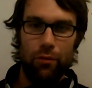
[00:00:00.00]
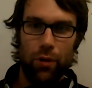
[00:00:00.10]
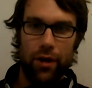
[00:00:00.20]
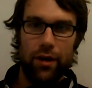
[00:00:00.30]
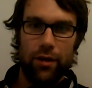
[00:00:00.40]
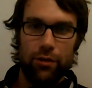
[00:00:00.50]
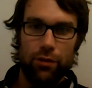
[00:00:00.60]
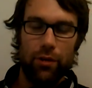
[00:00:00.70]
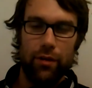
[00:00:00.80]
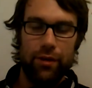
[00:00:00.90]
were in
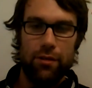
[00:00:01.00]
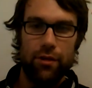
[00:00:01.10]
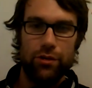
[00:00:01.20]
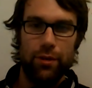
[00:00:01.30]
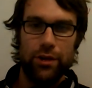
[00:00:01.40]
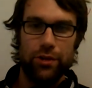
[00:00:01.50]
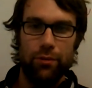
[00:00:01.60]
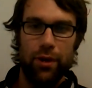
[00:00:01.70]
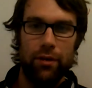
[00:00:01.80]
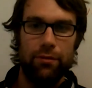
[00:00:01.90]
control of a situation
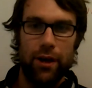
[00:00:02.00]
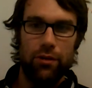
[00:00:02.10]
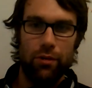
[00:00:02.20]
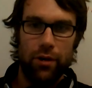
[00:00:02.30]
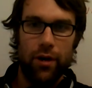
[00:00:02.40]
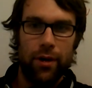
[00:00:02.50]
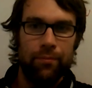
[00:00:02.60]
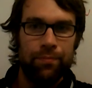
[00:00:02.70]
when in fact you are not,